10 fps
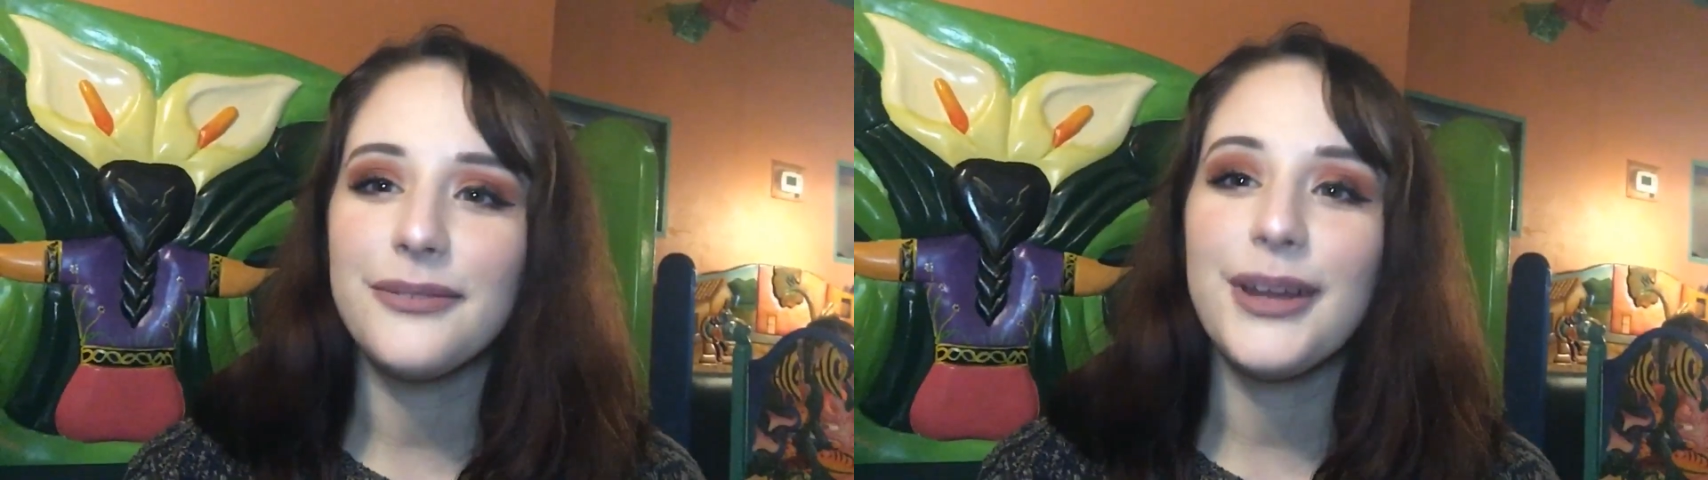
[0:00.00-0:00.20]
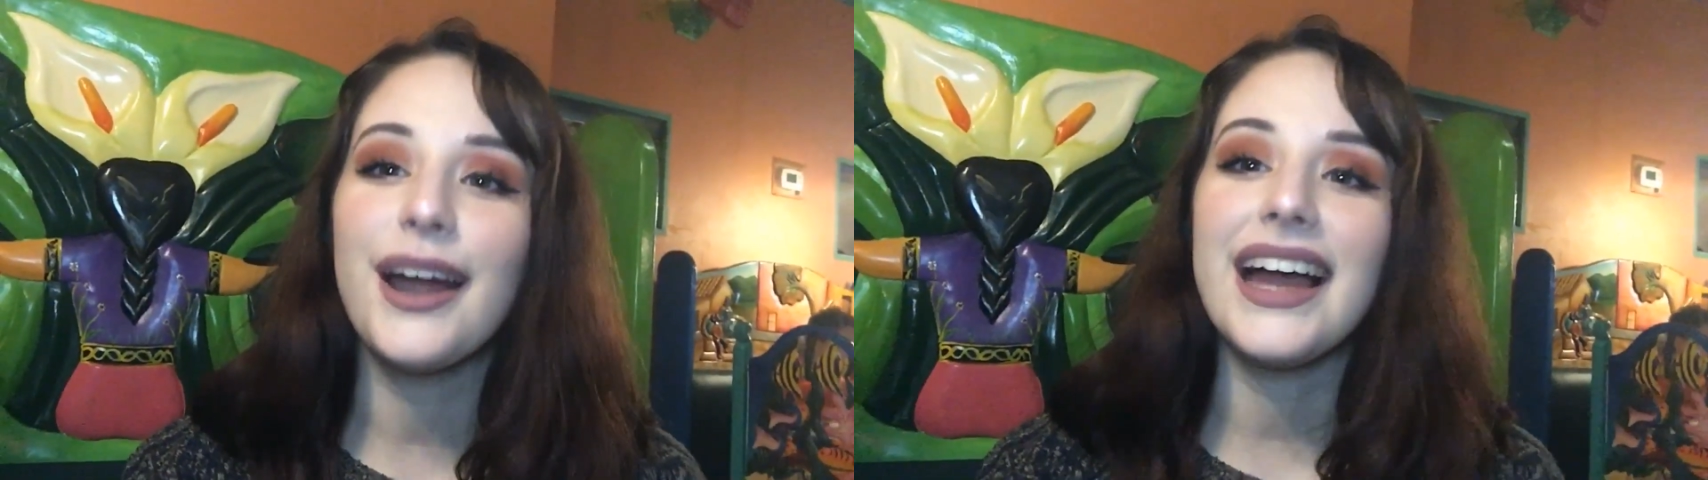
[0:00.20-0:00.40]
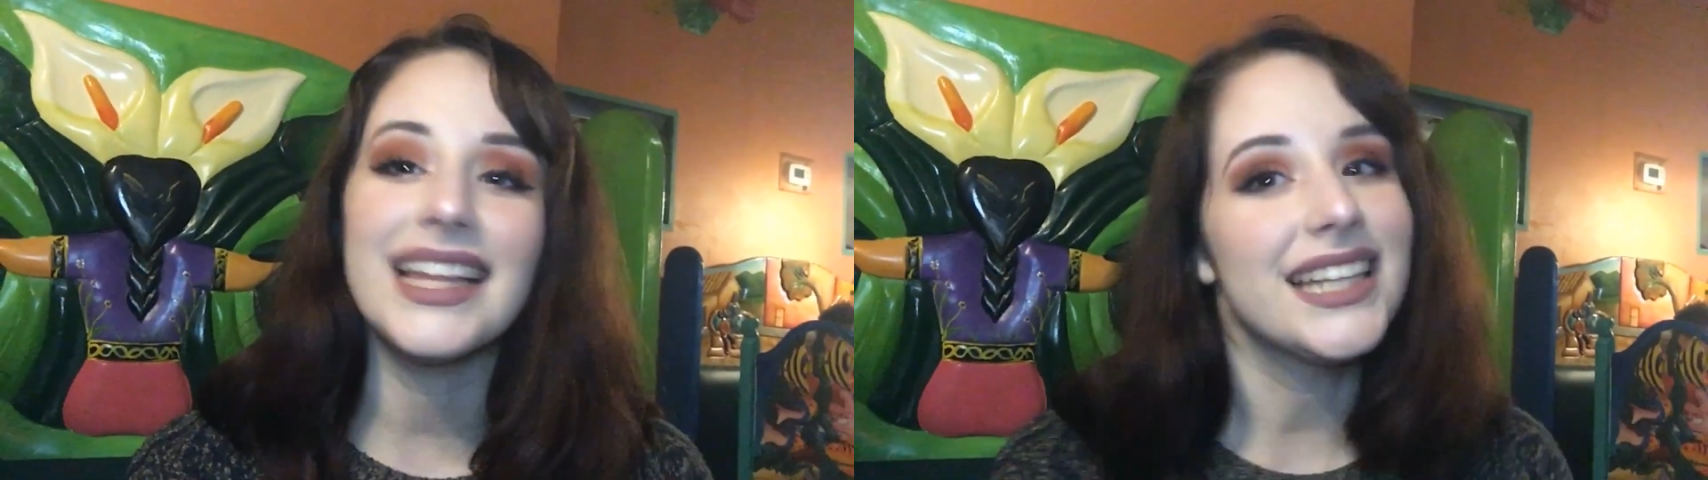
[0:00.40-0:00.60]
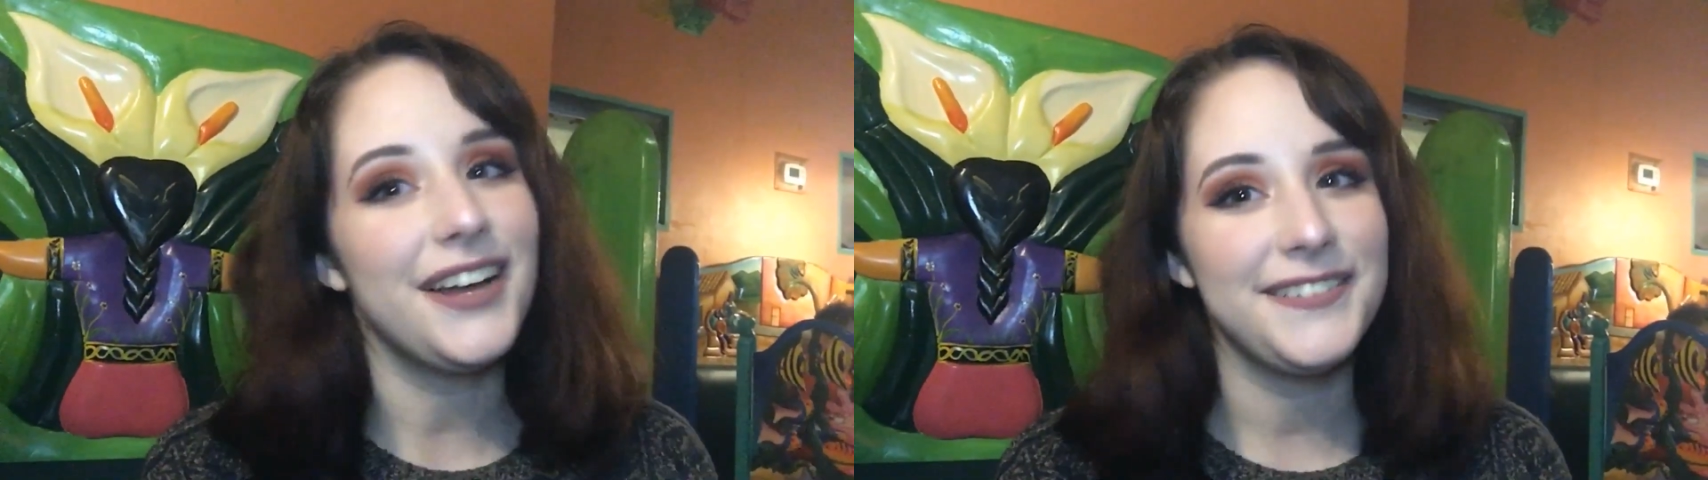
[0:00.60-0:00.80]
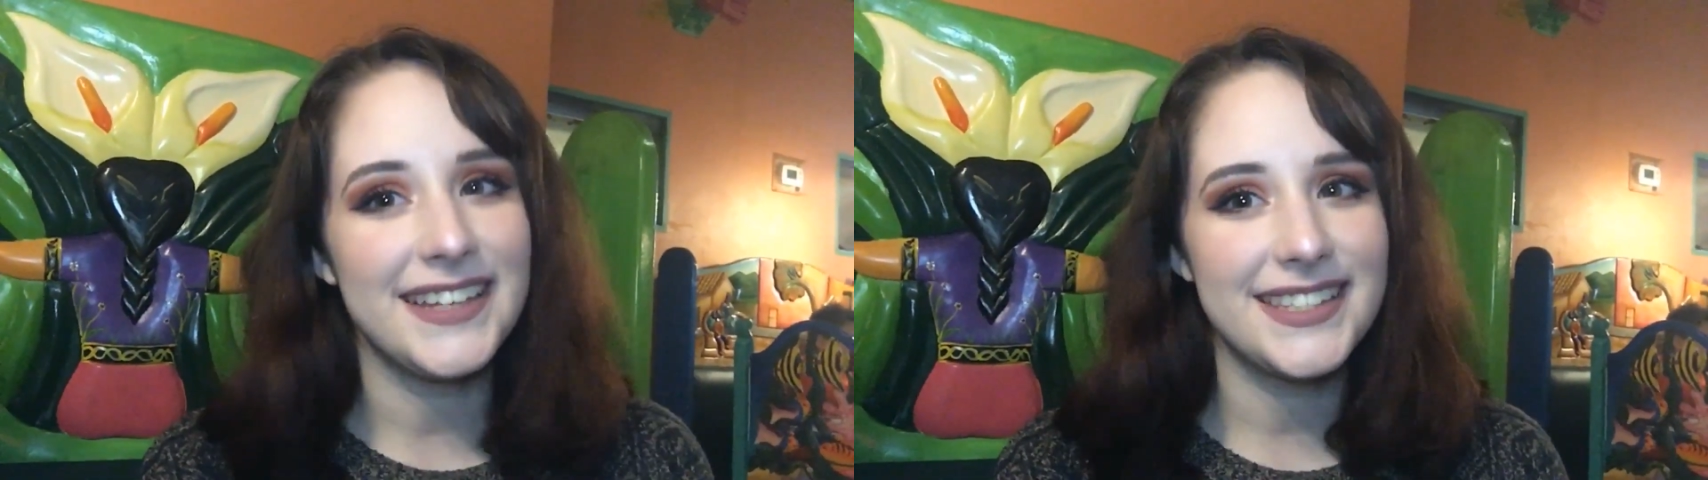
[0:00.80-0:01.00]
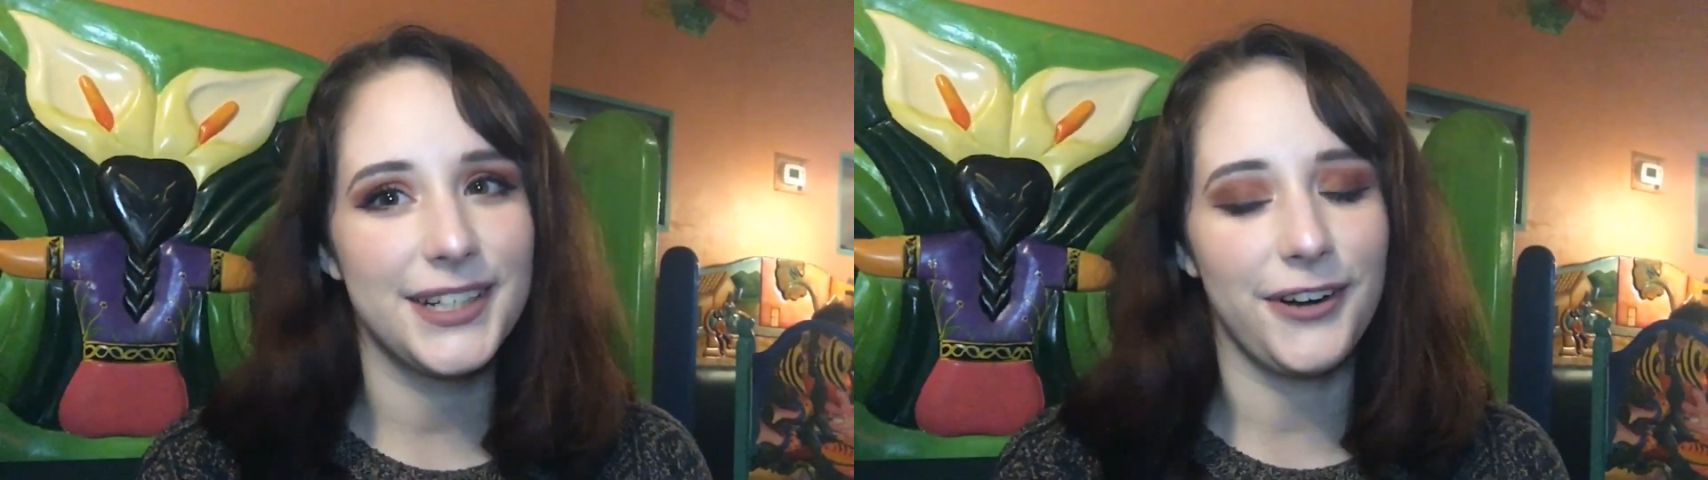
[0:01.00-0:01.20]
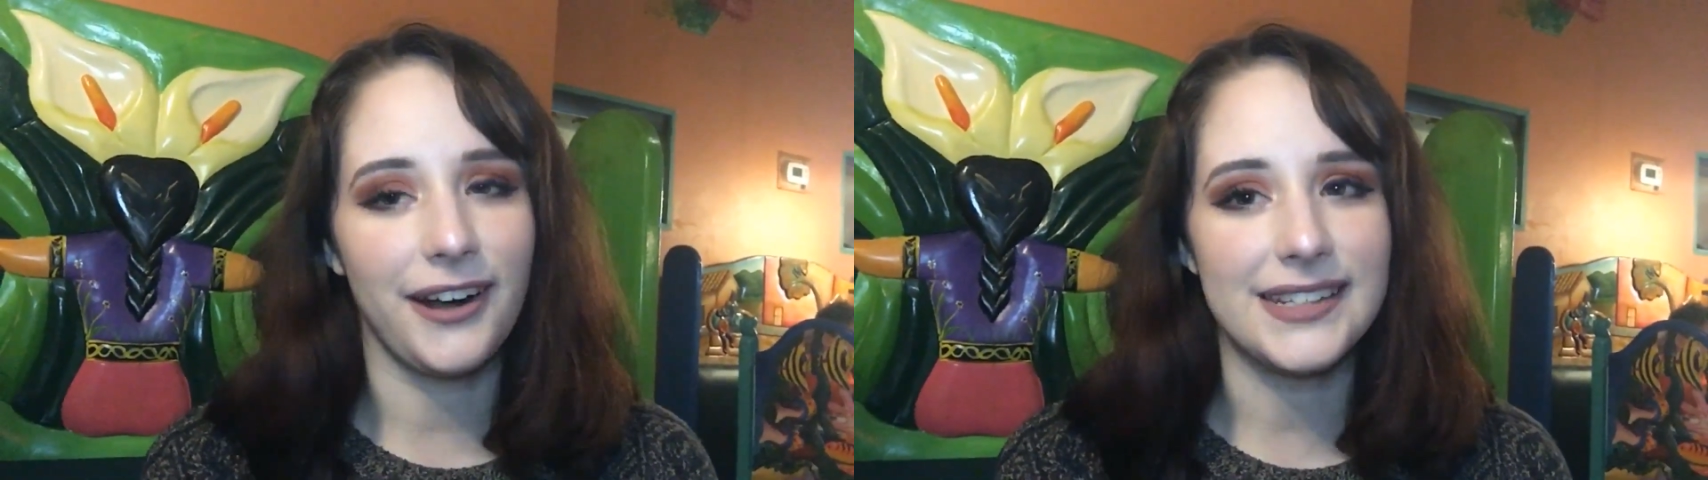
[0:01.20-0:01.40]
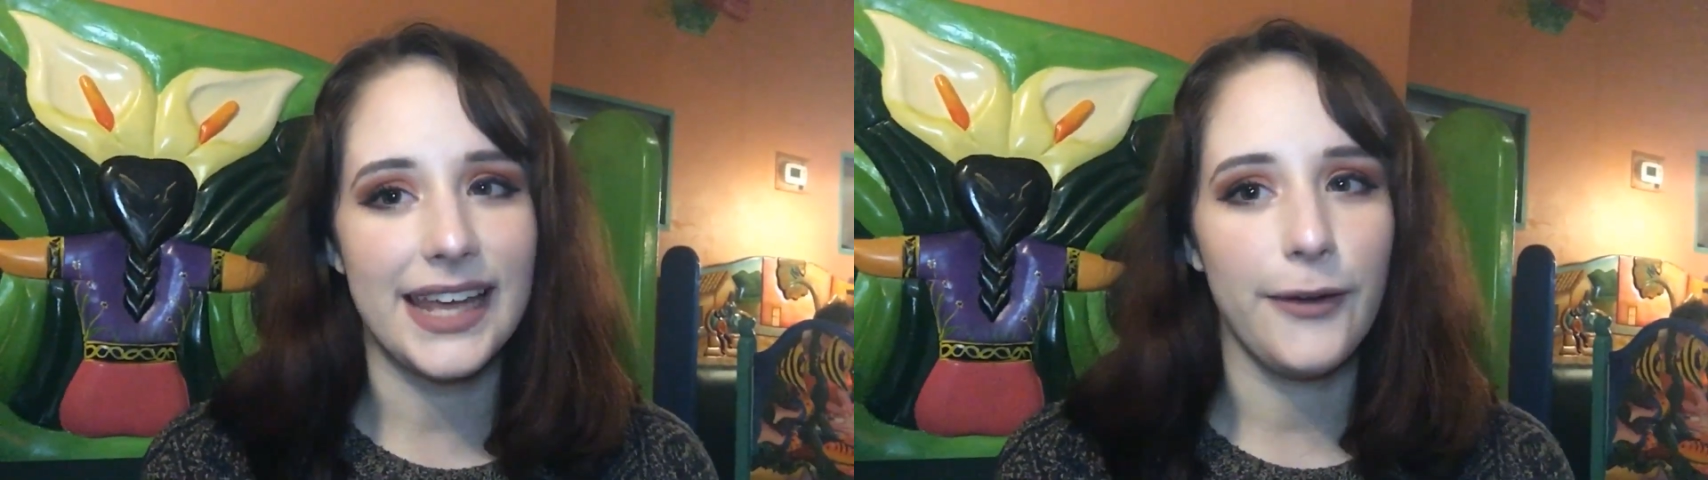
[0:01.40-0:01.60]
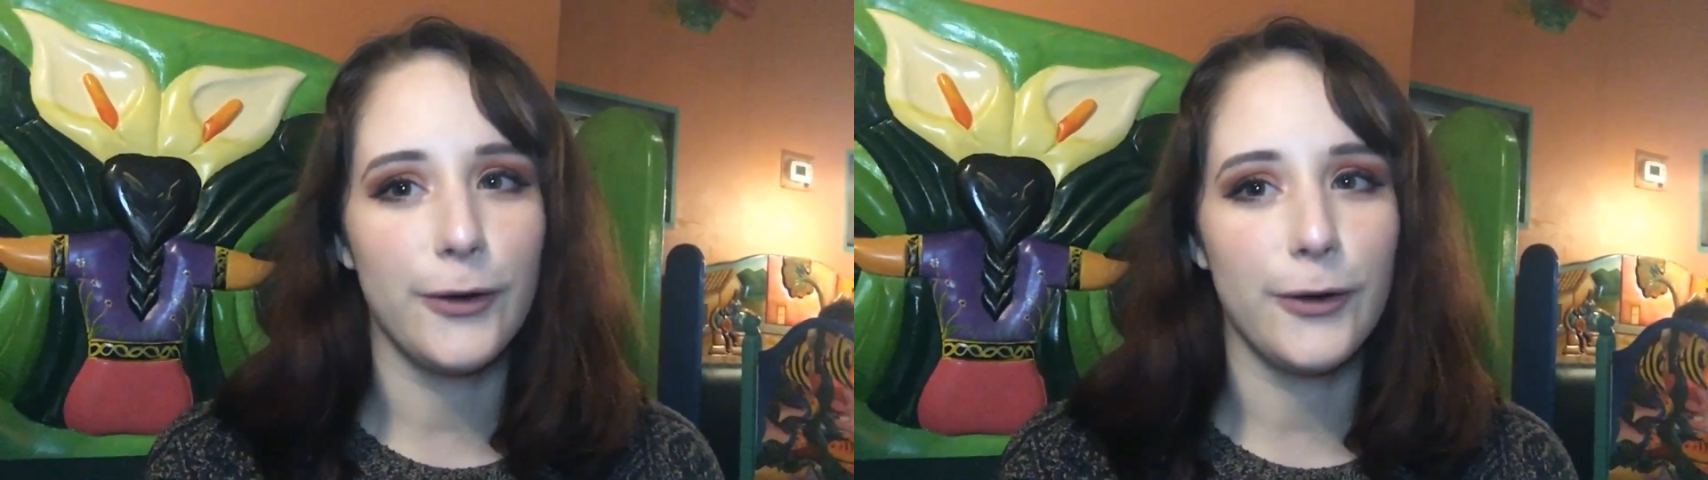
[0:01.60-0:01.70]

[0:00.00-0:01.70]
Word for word: We are at La Fiesta Grande,